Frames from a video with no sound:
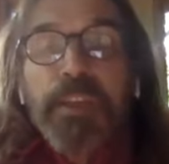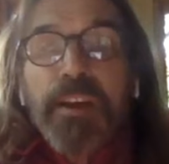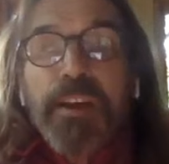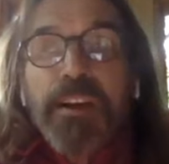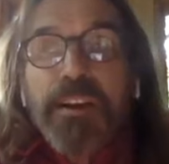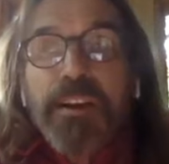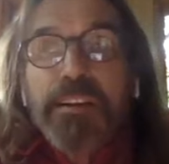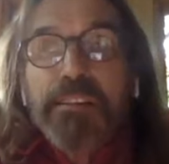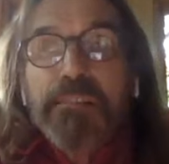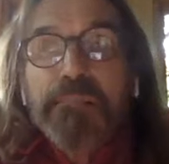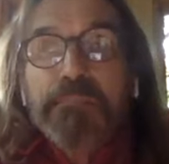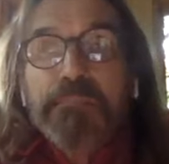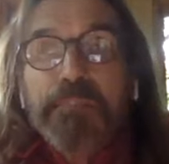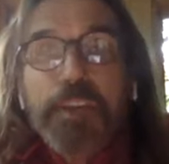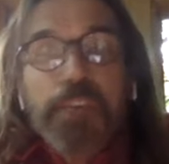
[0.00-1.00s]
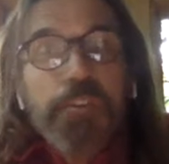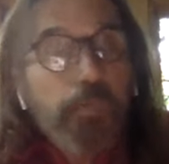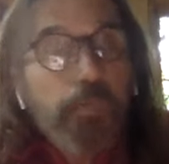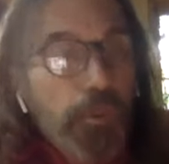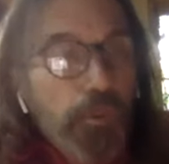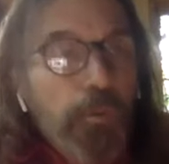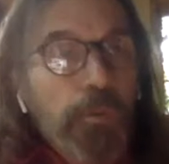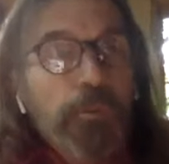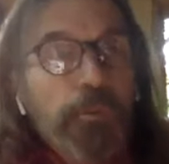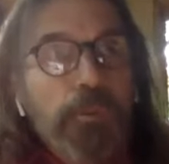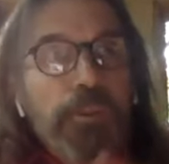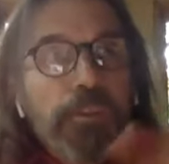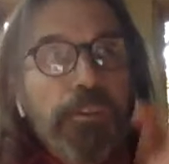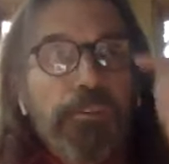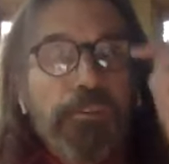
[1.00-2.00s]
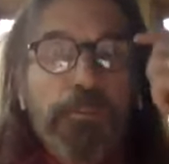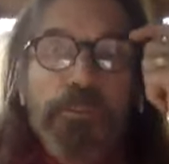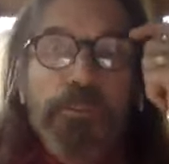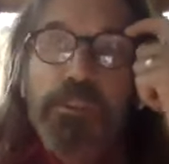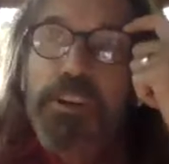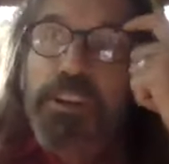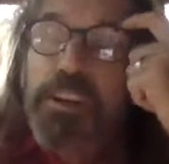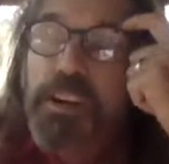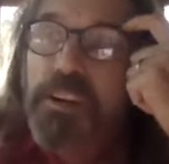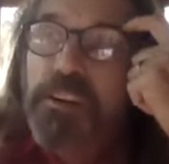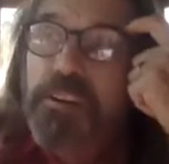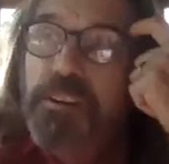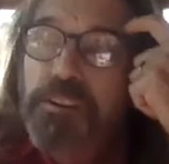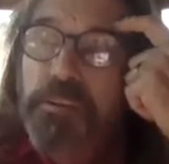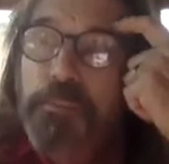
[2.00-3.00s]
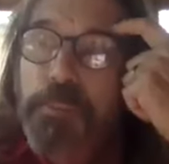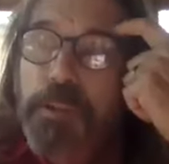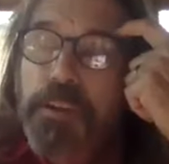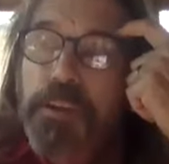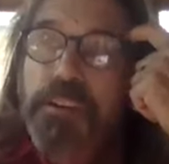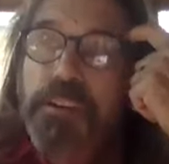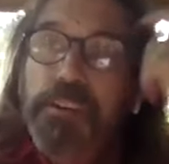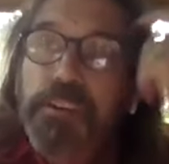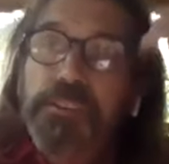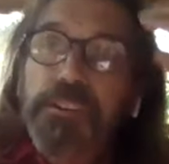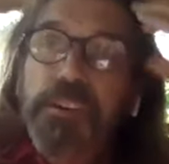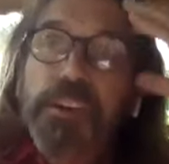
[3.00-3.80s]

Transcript: I spoke with one this morning anticipating this